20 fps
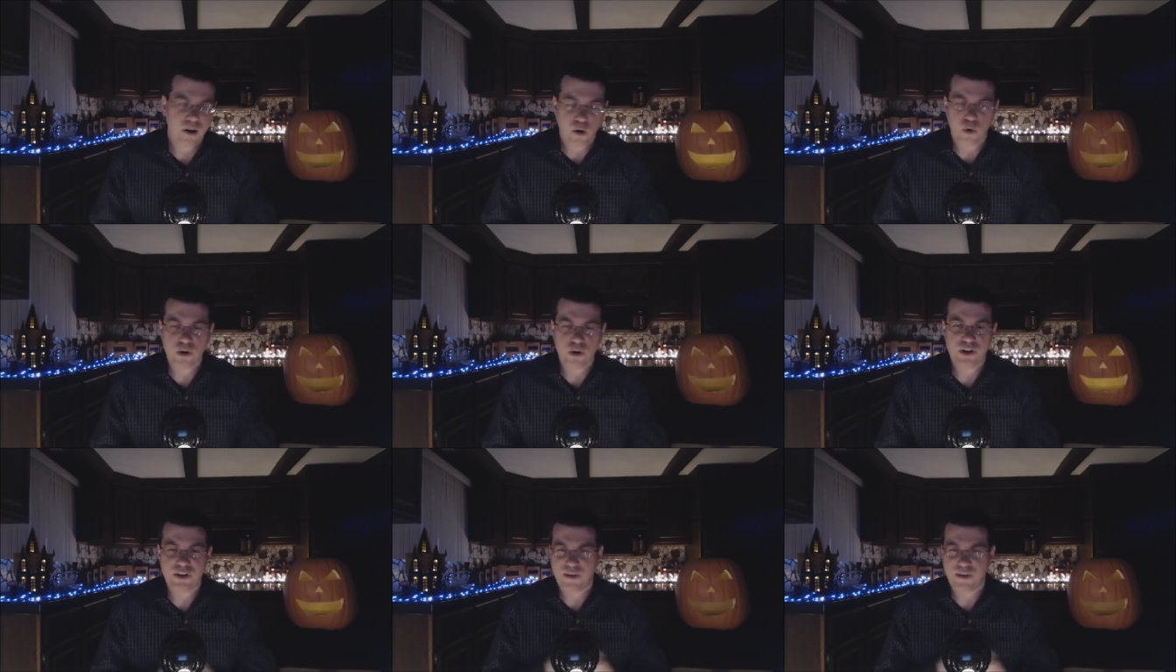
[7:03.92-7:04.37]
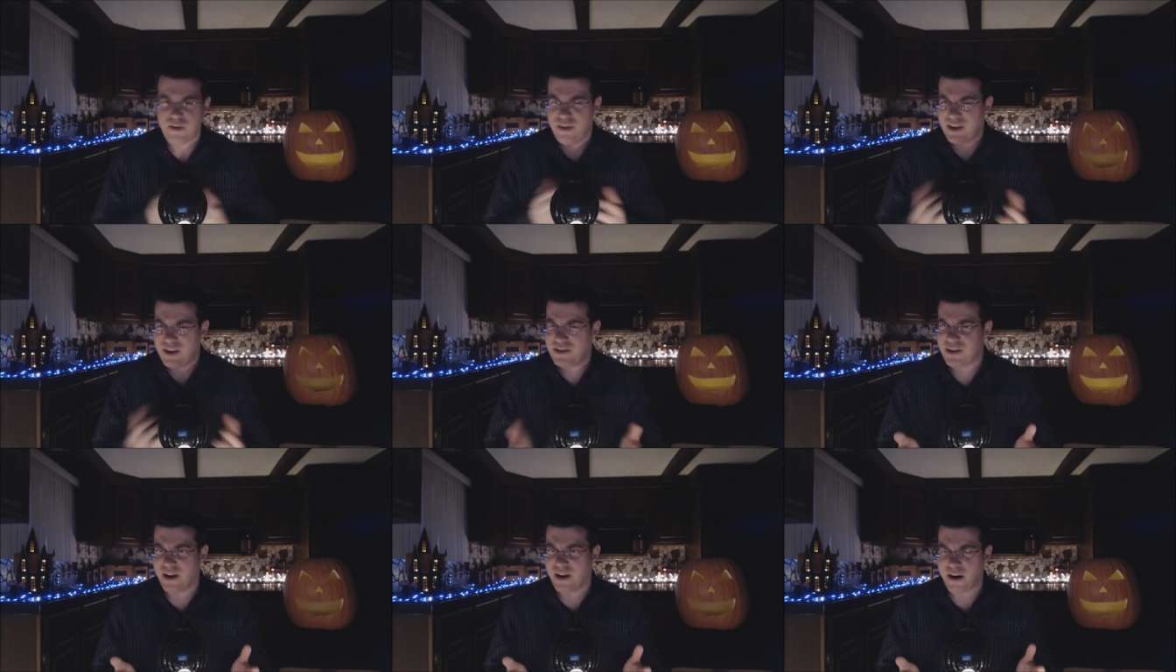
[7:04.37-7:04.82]
According to
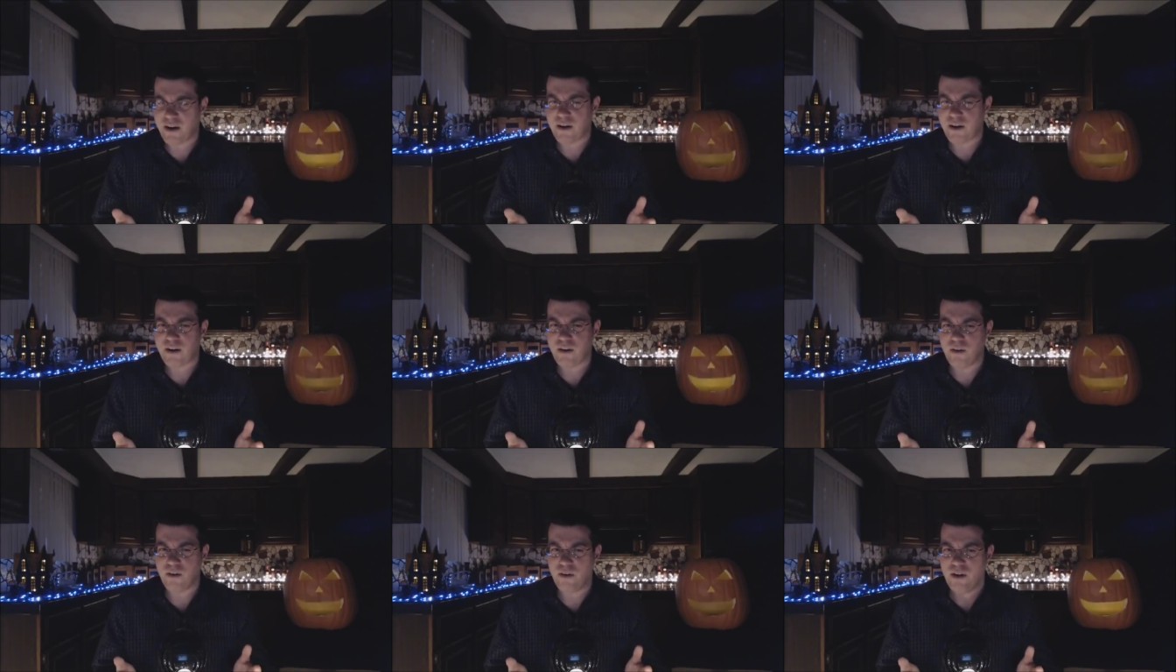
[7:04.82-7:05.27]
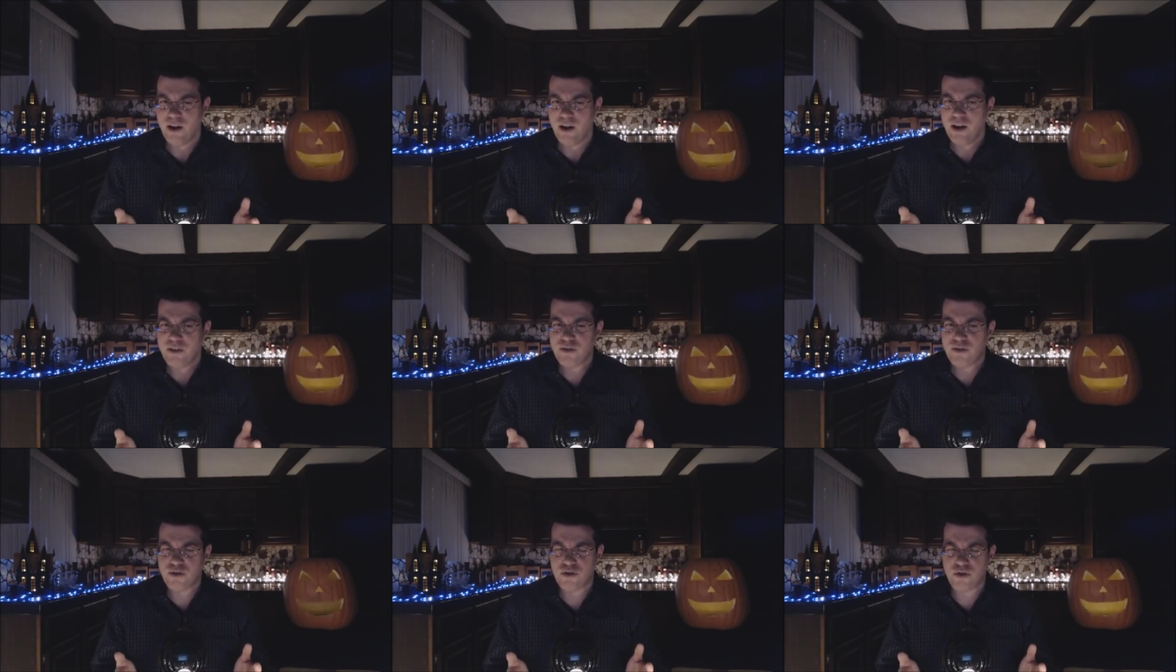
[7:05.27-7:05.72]
this article,
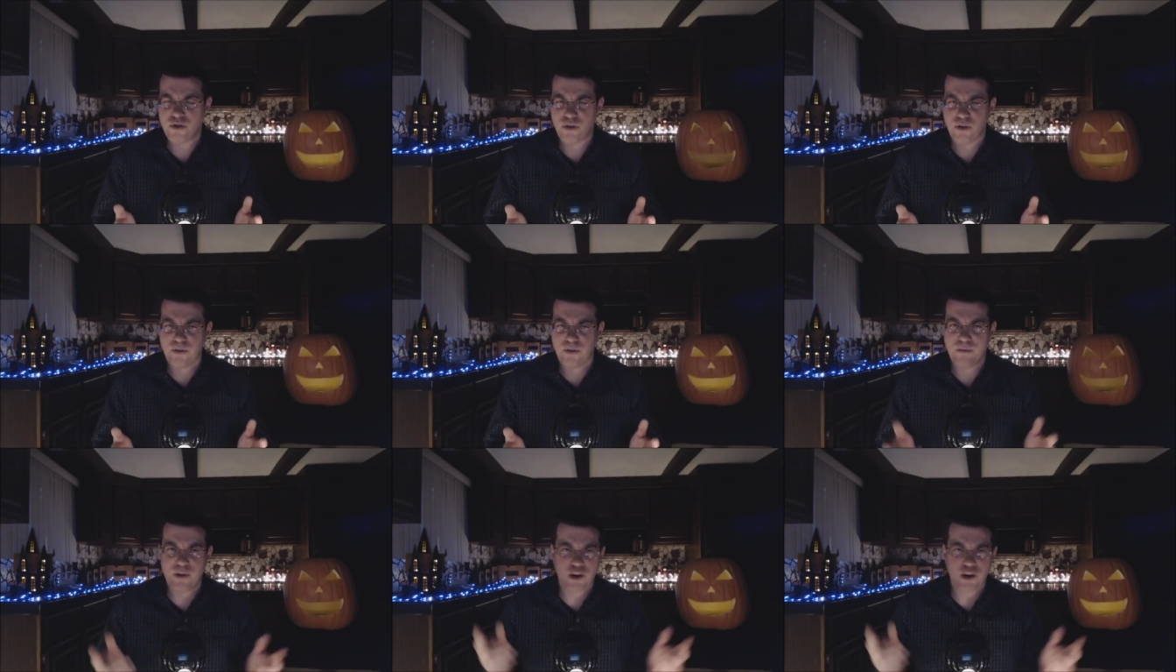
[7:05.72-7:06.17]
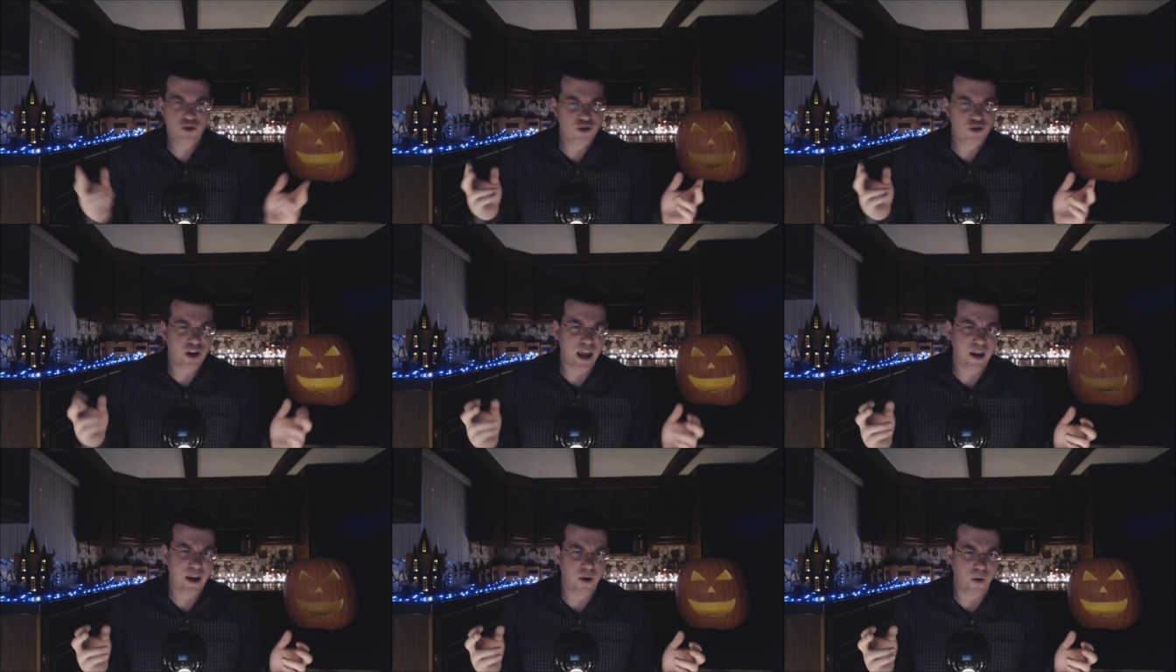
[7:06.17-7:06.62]
the term
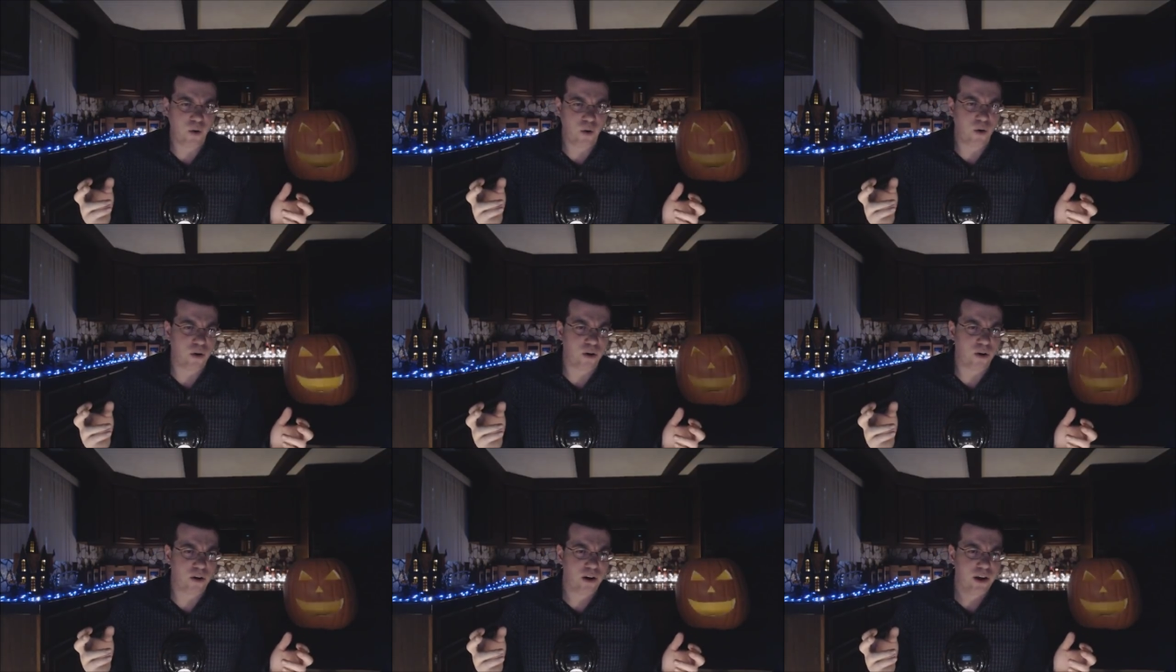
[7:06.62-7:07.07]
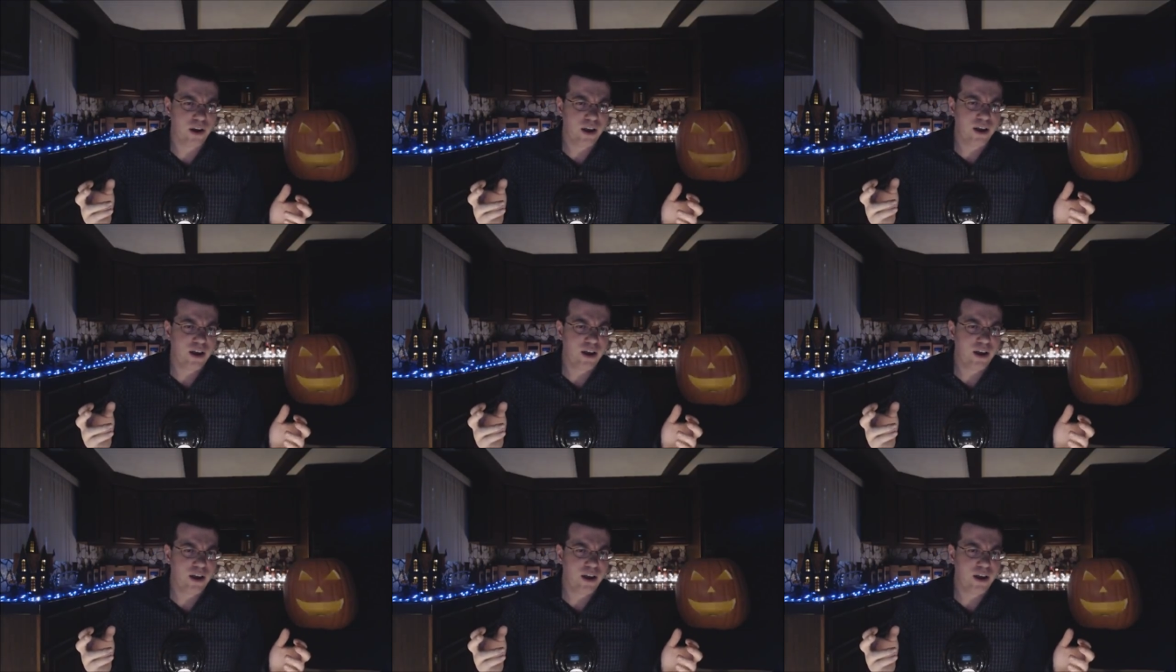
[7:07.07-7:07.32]
J-horror